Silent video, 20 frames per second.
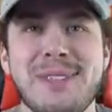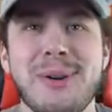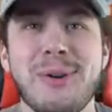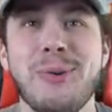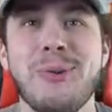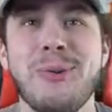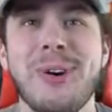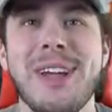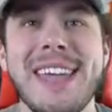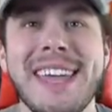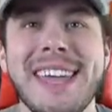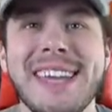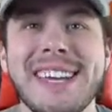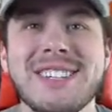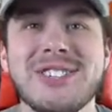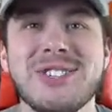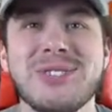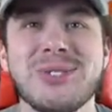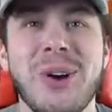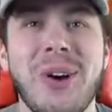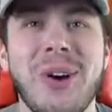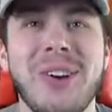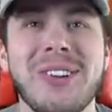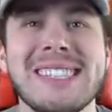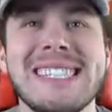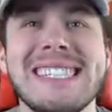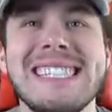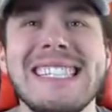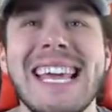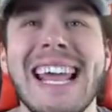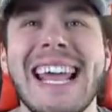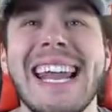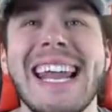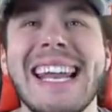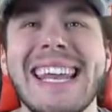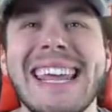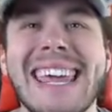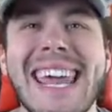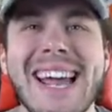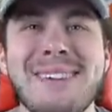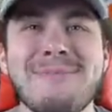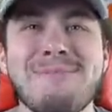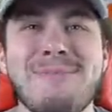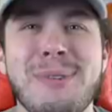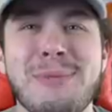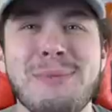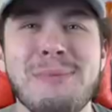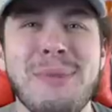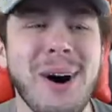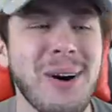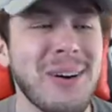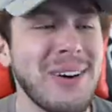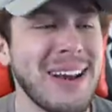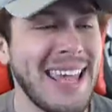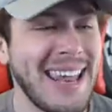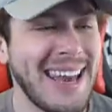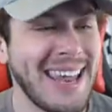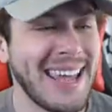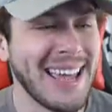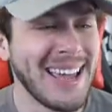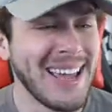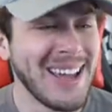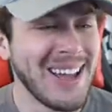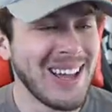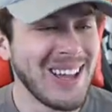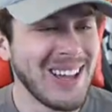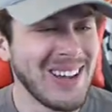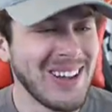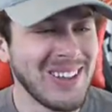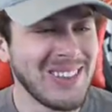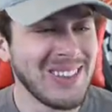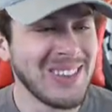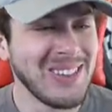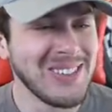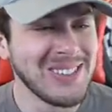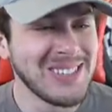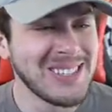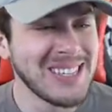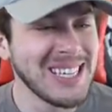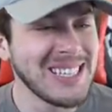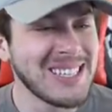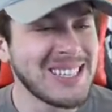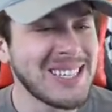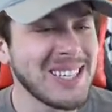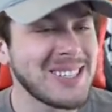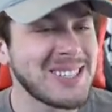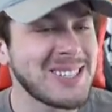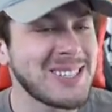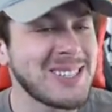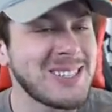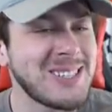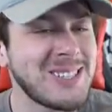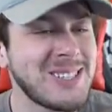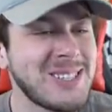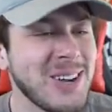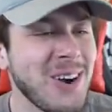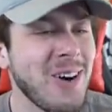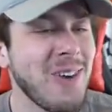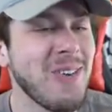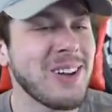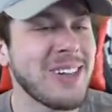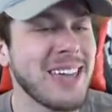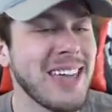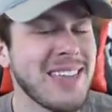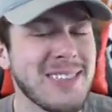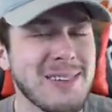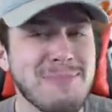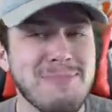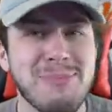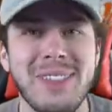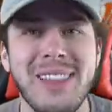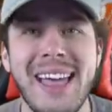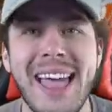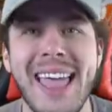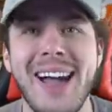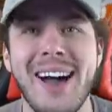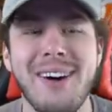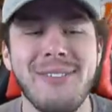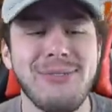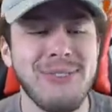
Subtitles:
that we control didn't get promoted. Losing to Stoke in the playoff